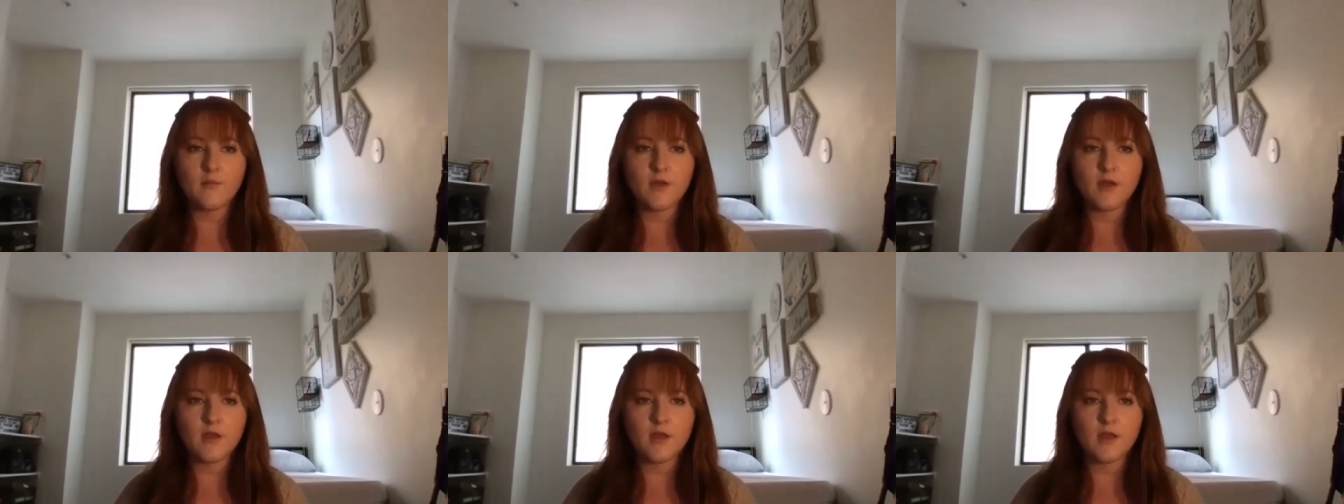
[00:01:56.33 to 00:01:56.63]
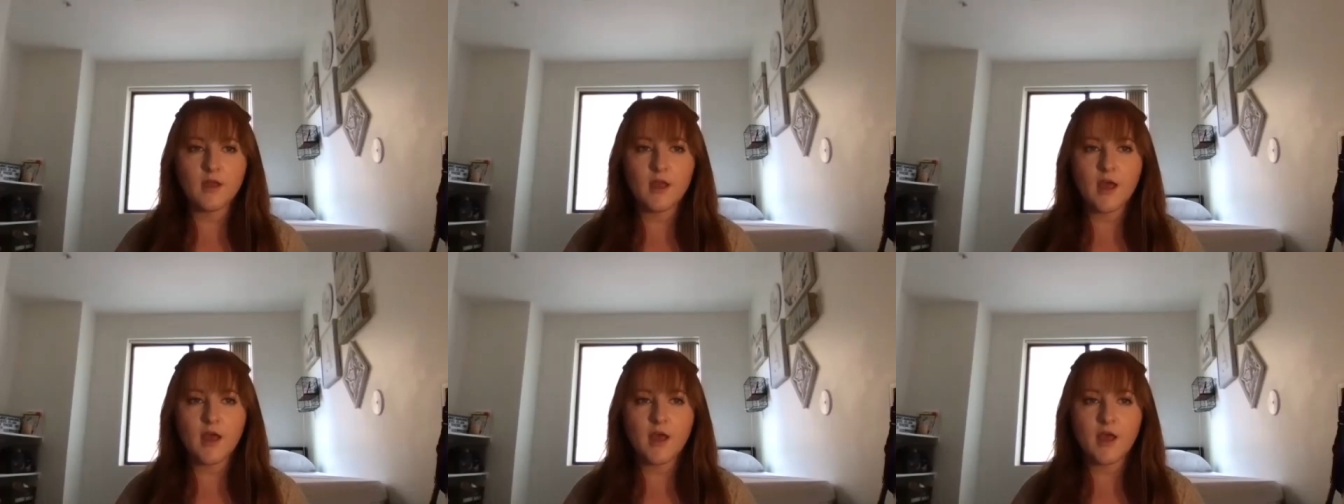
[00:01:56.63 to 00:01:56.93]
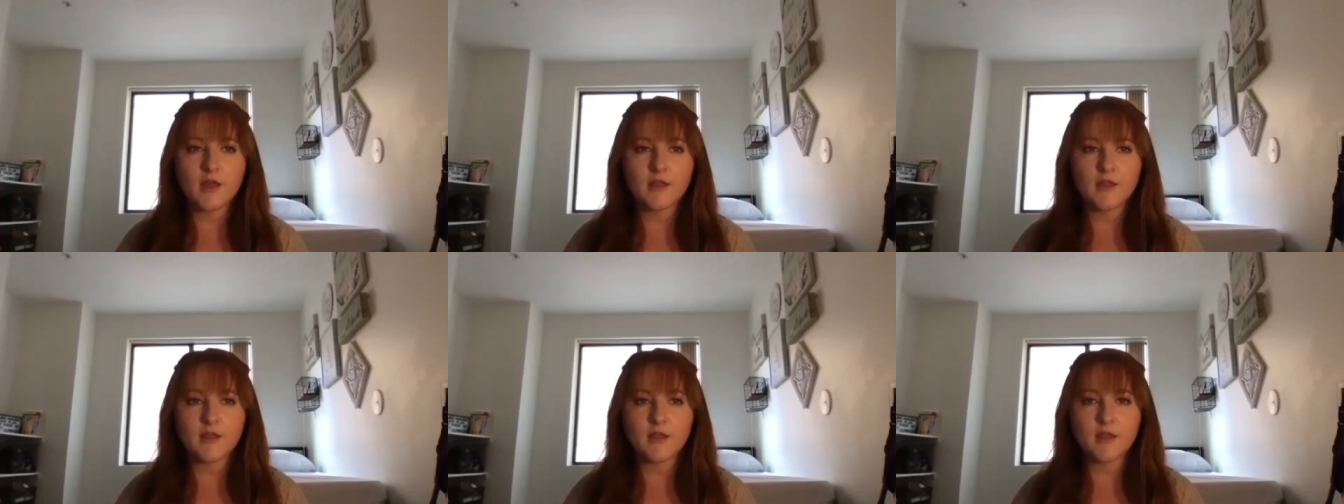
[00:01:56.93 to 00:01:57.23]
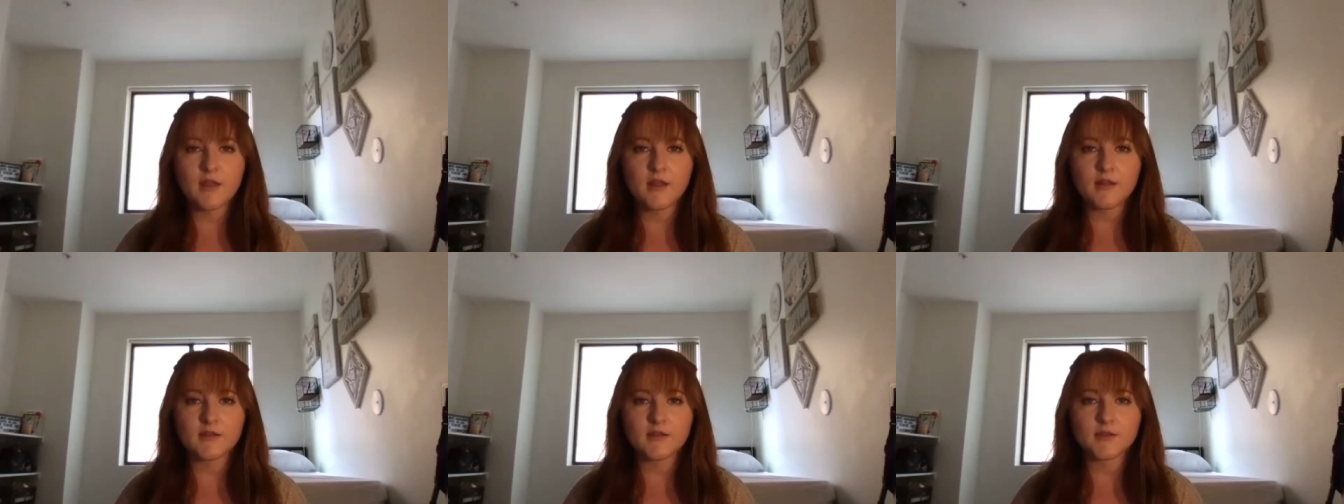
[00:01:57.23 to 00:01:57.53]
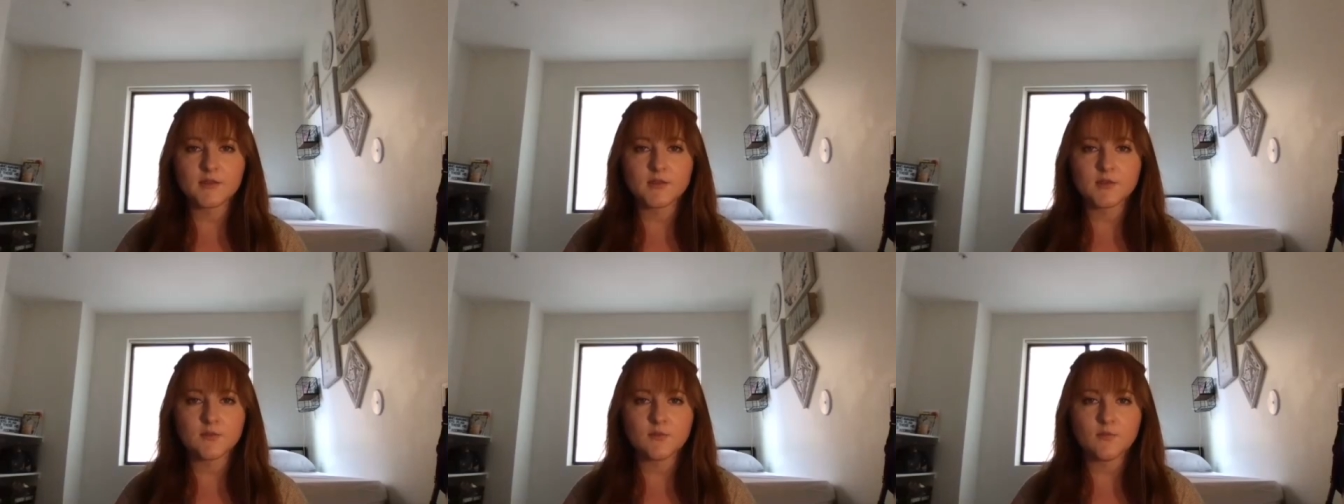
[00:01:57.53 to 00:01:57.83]
yeah, I think
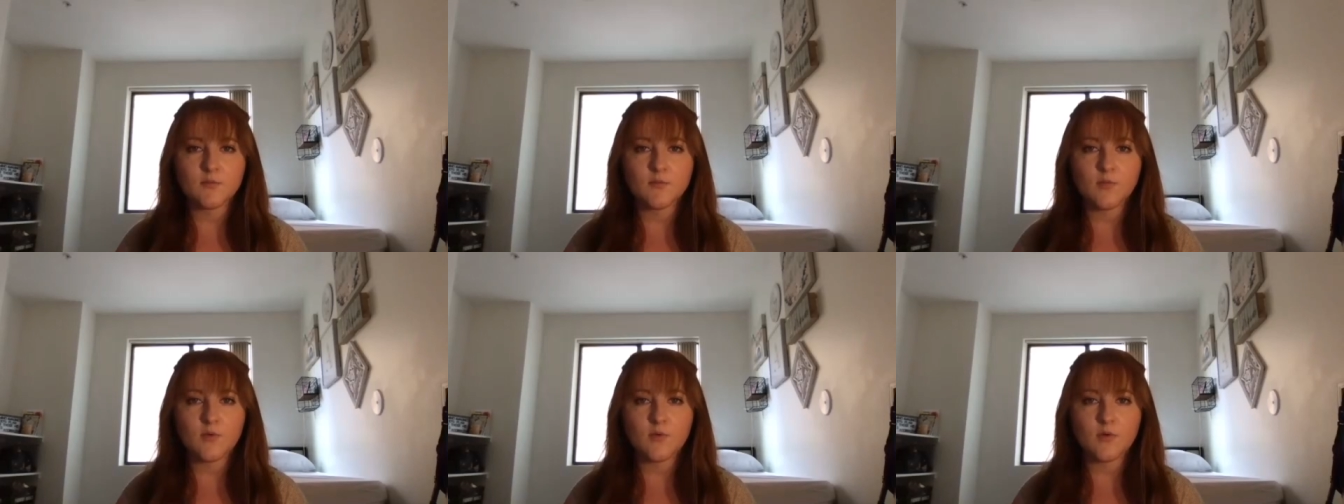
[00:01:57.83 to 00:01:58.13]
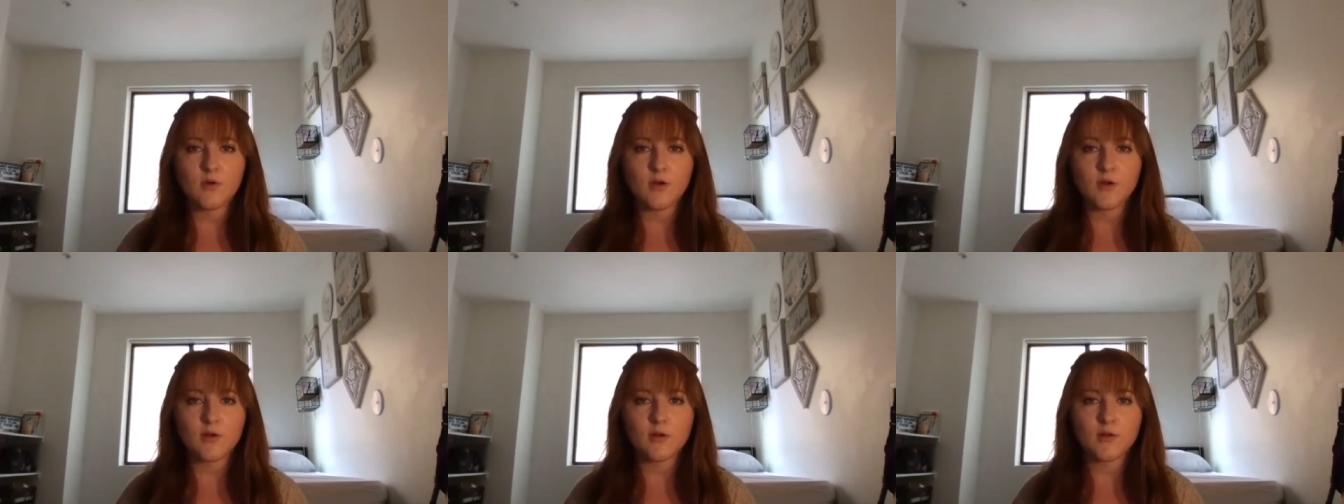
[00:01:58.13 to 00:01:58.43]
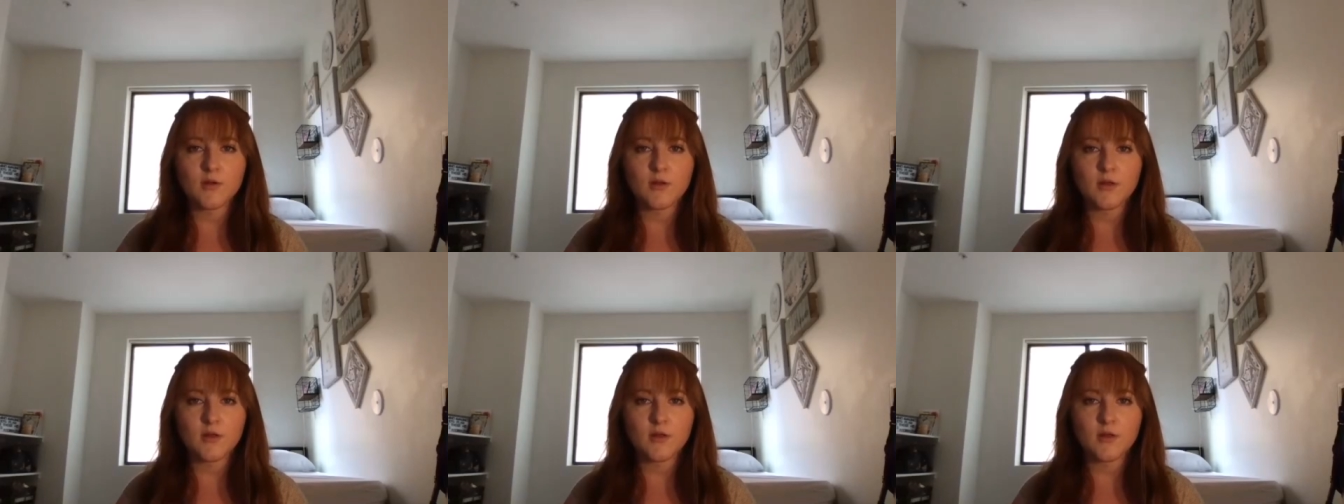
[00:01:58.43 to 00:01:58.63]
it's more